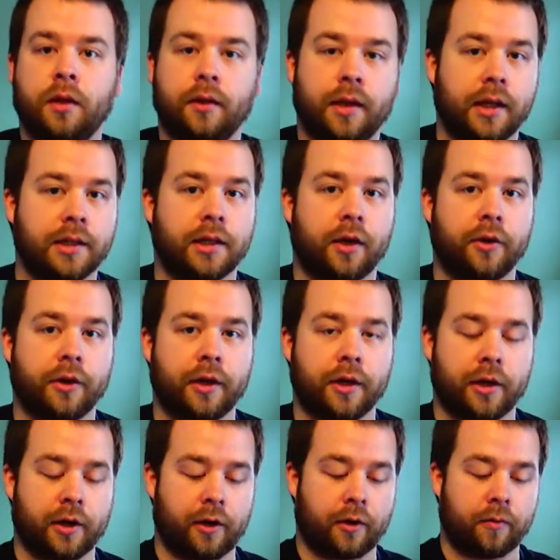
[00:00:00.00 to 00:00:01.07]
That's how they're going to
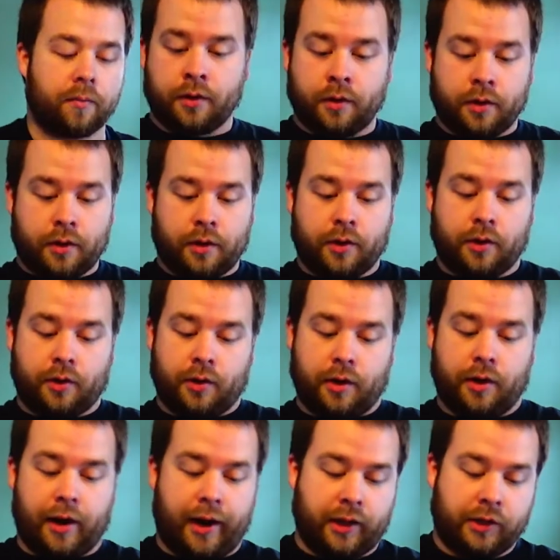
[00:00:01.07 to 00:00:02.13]
go.
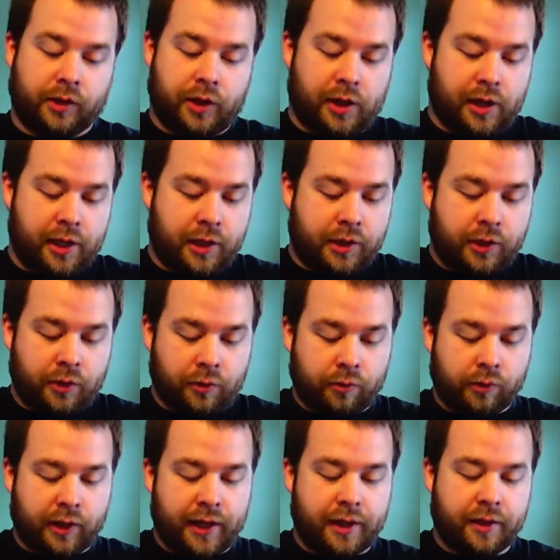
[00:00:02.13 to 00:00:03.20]
Alright, so you need to
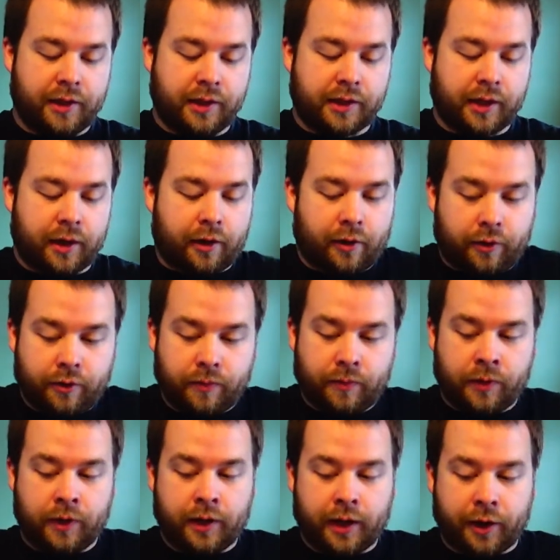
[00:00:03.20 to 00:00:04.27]
lay these out
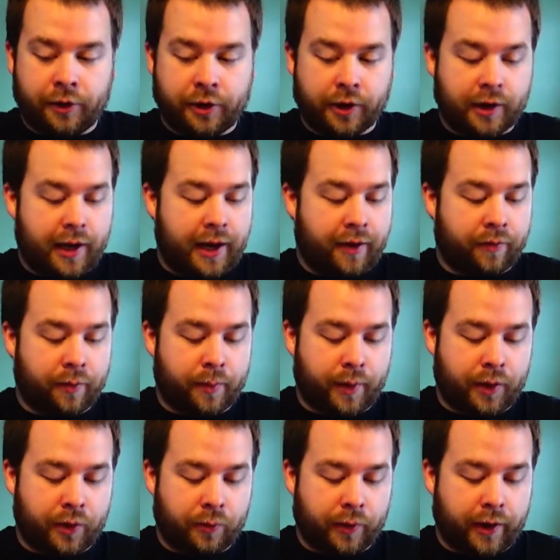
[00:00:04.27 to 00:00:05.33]
how you're going to have them on
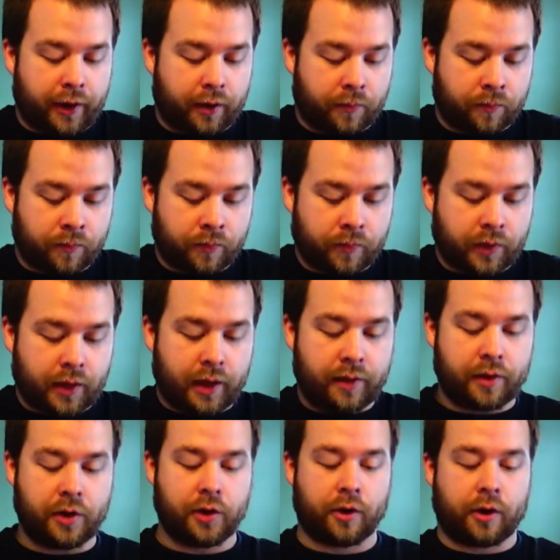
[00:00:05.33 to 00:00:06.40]
the wing, and
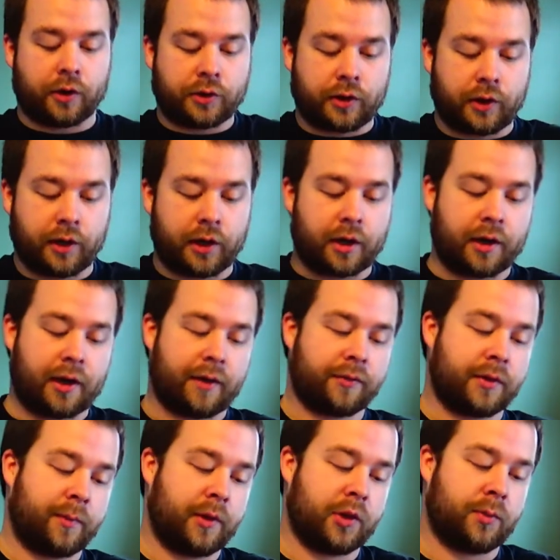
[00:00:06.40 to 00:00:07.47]
then you're also going to cut off
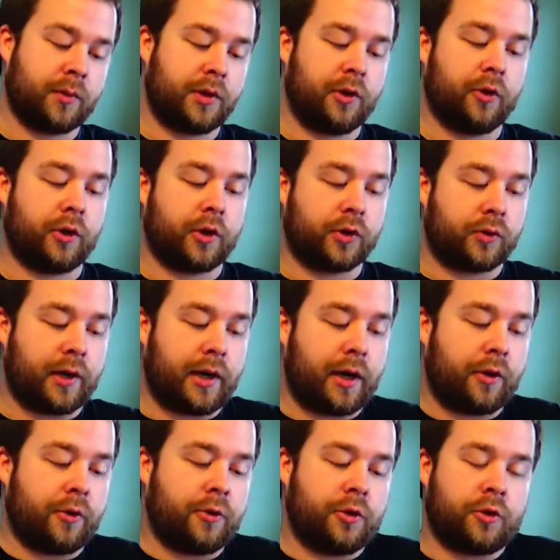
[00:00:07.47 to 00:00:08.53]
some of this material because right now
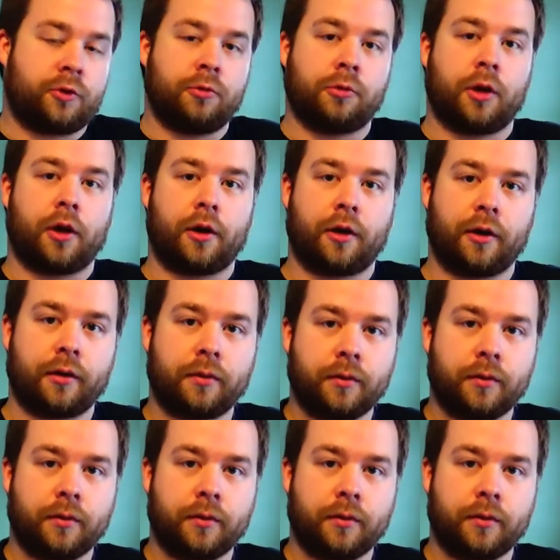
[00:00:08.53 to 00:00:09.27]
they're just too long.